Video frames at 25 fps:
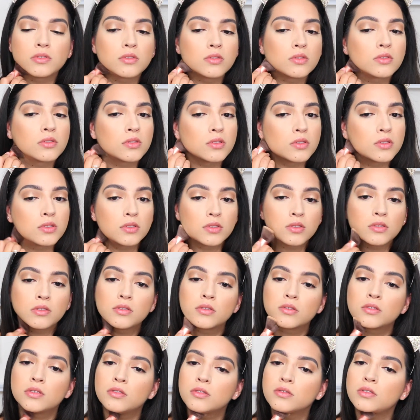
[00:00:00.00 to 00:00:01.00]

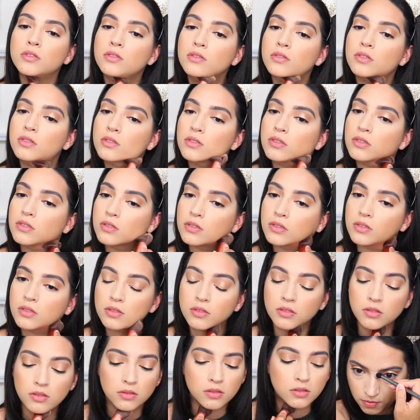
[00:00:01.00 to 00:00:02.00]

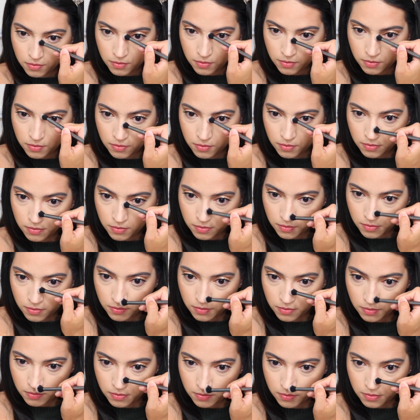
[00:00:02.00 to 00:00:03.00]

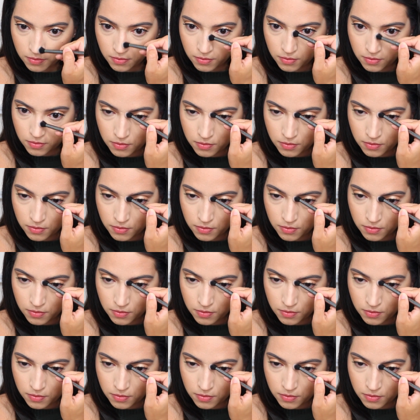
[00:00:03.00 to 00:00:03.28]
No one is speaking in this clip.